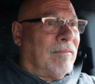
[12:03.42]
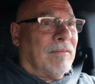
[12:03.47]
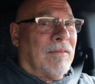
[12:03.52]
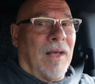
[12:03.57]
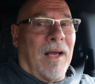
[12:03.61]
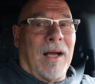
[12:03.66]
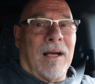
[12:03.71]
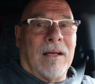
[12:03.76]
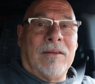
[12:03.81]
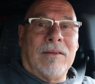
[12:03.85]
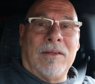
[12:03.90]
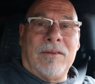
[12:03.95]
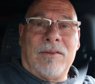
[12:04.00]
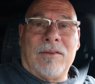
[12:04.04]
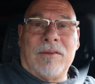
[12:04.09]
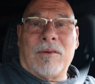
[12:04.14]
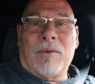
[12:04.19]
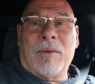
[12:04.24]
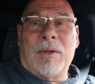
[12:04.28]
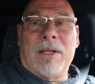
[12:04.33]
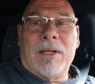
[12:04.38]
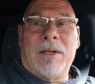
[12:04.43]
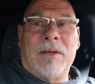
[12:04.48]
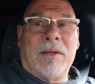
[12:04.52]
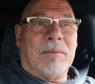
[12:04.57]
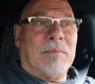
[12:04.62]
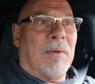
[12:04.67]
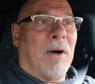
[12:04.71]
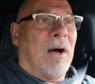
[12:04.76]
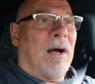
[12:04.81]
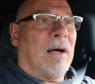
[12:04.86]
Yeah, this is a really
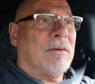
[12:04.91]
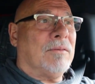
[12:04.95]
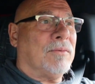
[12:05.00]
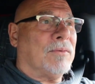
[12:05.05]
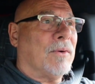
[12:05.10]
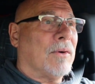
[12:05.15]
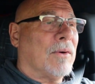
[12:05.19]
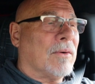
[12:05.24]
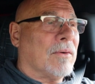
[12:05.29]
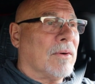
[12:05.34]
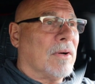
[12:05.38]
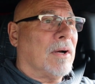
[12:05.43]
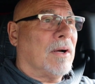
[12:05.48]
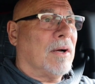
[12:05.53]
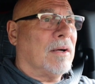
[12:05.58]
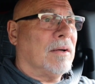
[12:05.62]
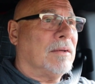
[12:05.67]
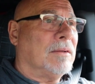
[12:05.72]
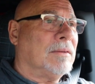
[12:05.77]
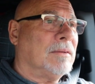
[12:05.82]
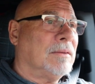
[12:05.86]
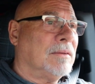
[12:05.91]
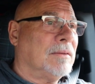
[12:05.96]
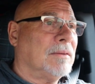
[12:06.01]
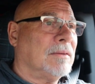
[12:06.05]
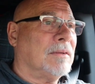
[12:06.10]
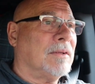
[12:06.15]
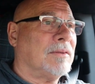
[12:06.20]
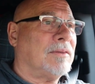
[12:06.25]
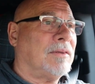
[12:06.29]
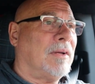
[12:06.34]
good mod for
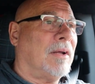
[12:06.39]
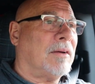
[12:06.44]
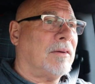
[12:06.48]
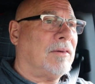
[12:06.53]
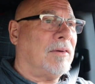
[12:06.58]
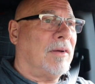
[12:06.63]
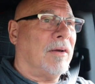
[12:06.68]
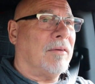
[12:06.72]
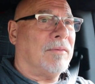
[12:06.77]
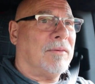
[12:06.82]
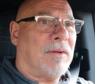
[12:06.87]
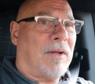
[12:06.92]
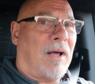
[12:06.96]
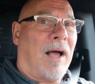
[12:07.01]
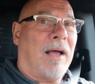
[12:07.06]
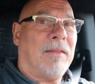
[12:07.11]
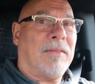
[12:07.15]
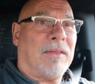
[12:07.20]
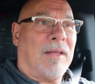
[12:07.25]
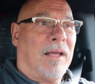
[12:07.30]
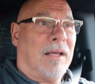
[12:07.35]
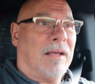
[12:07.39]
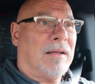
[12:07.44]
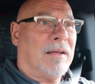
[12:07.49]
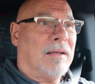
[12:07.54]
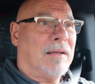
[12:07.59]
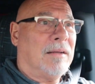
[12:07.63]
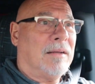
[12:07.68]
the stick shift, I think.